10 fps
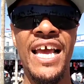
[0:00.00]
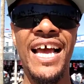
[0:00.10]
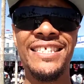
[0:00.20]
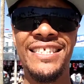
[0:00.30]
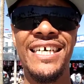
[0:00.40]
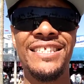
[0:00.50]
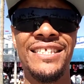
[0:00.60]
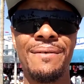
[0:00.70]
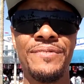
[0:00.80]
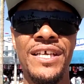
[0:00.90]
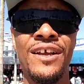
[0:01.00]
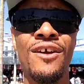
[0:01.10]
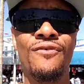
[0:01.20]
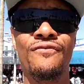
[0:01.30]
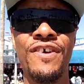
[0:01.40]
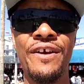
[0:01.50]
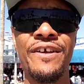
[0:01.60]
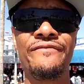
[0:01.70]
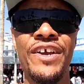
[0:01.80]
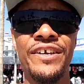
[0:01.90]
has done something
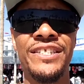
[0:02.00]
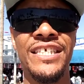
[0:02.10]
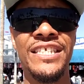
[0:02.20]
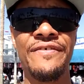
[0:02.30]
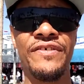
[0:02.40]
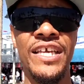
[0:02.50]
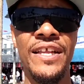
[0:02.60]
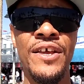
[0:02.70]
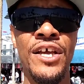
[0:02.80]
very, very significant.